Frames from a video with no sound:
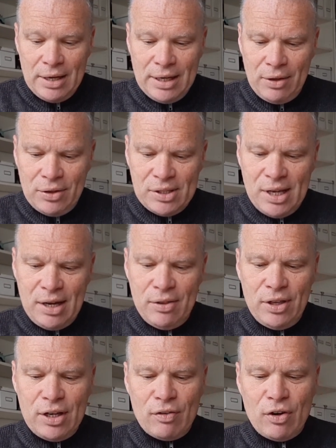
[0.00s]
Now, the second
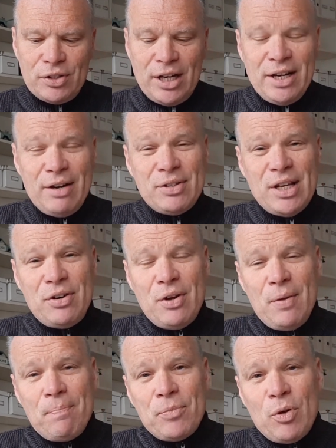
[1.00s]
thing I've got down here is
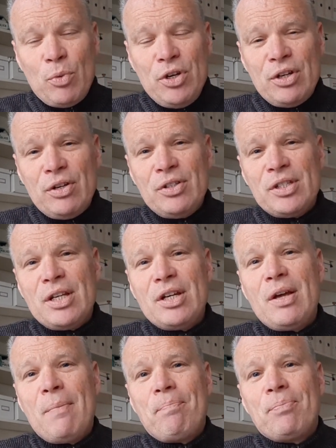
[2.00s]
then when you
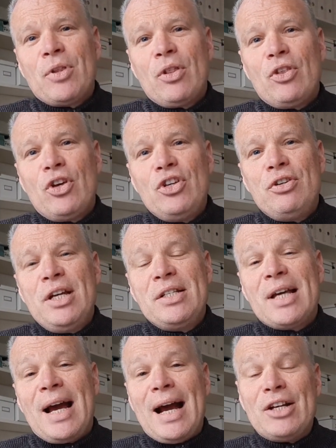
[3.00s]
consider that you need
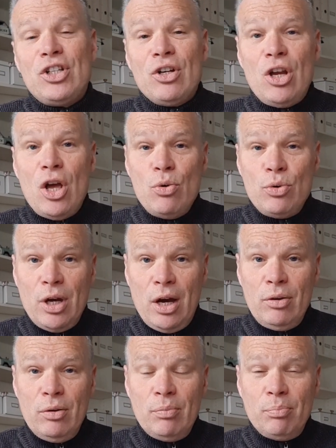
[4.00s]
to add your
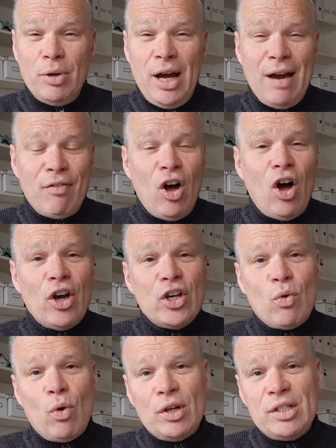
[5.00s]
logo, but have a high
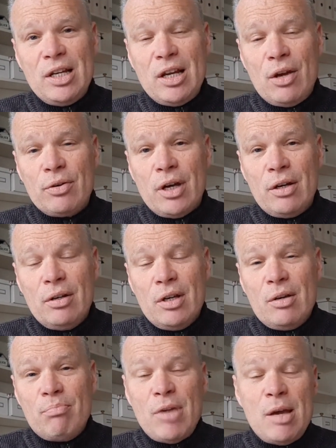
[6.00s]
quality logo.
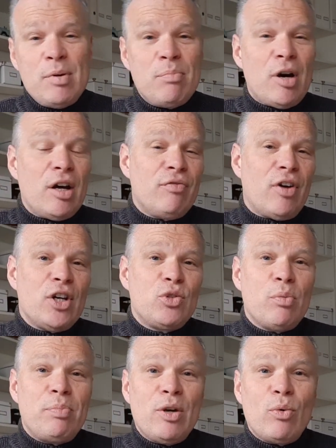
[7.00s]
Maybe my advice
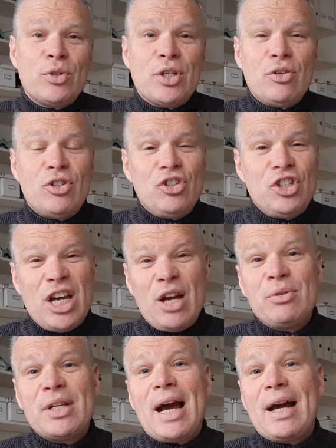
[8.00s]
would be also to
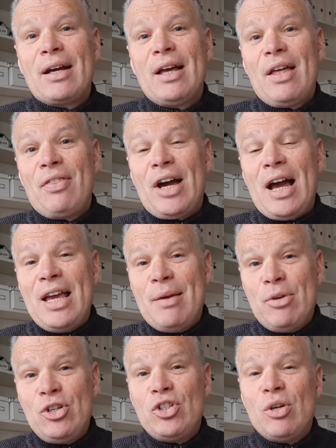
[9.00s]
geotag that
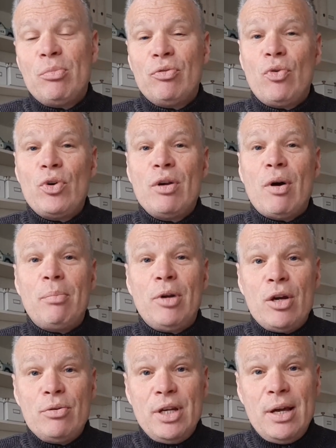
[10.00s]
image before you
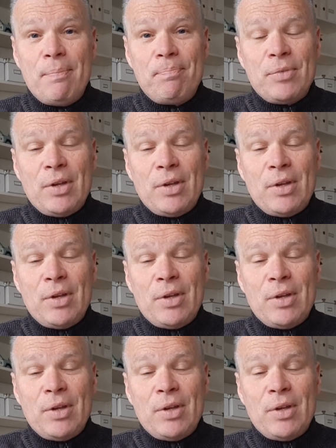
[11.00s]
upload it.